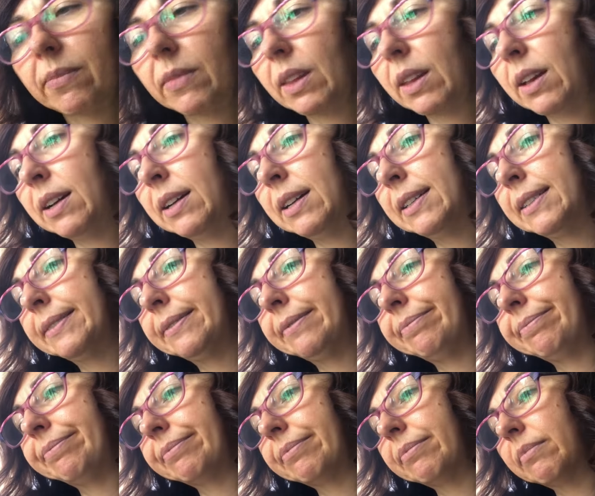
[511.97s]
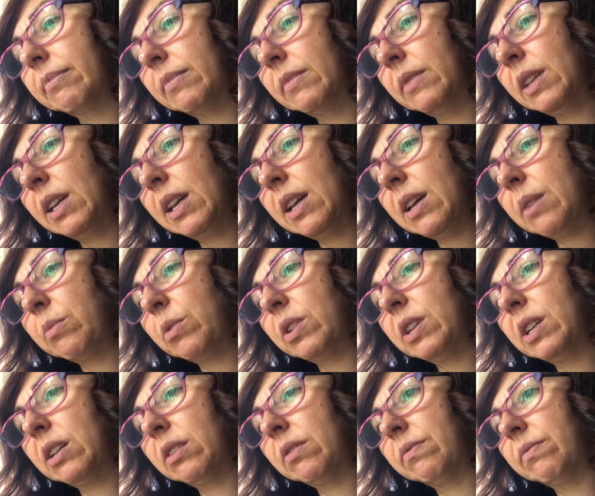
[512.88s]
I think I'm
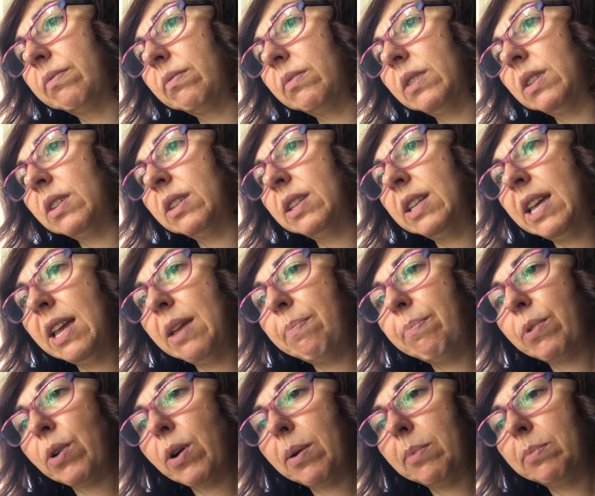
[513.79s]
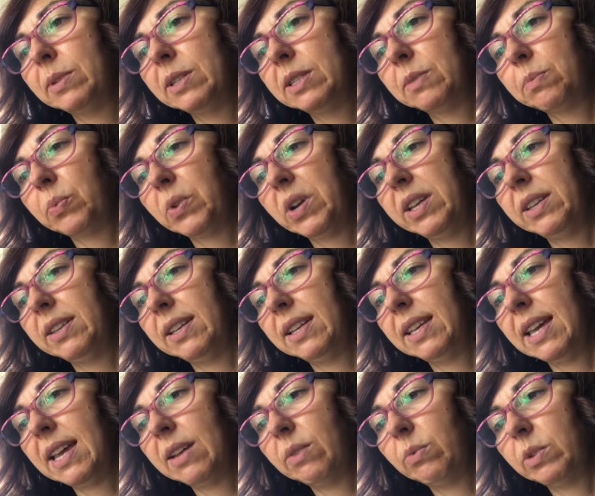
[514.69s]
gonna today probably spray it
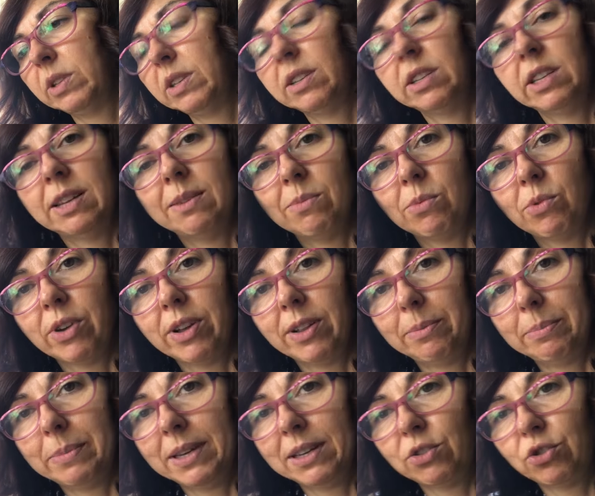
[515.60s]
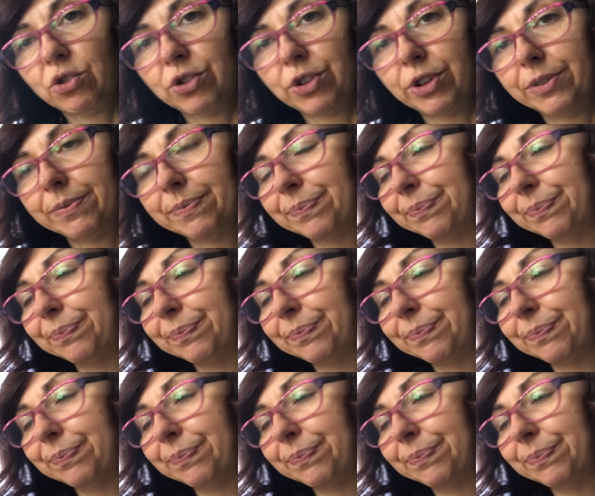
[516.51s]
again with a neem oil mixture.